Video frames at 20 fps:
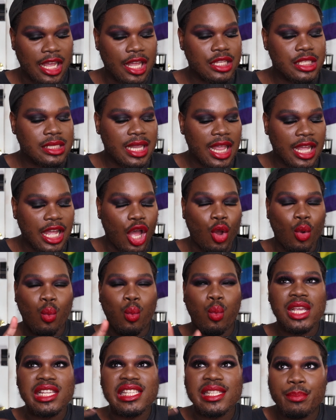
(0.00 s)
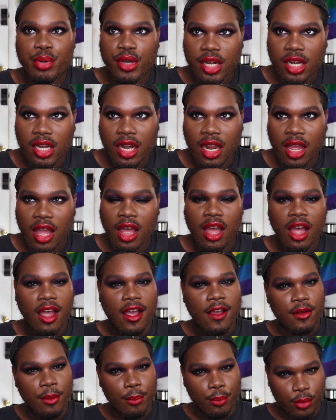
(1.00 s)
It's like a whisper
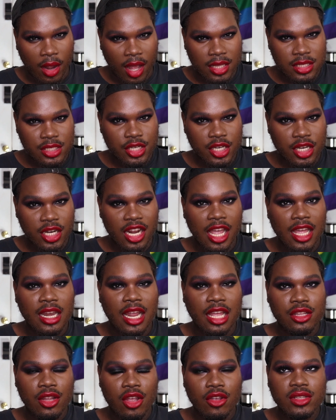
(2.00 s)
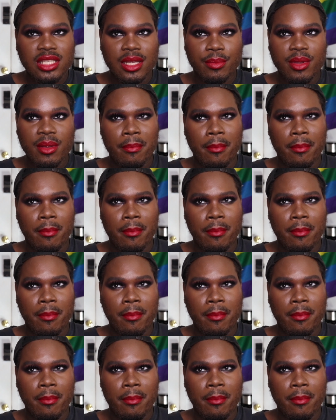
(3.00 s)
of a bronzer. And I know some